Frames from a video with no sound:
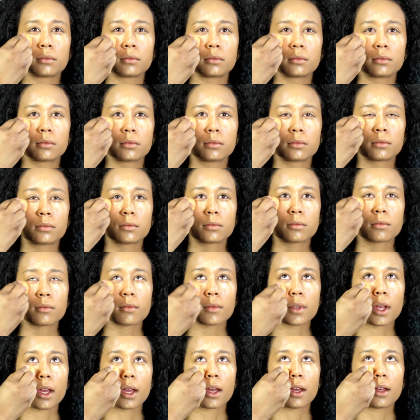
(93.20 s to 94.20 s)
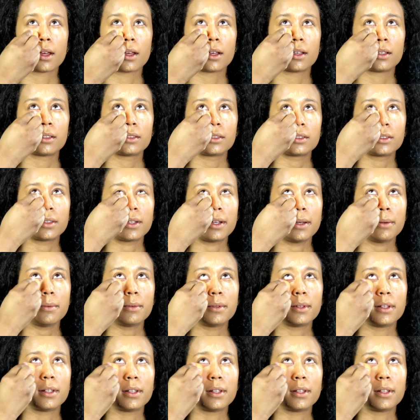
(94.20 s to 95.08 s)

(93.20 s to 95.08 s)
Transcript: you want to blend that out using your sponge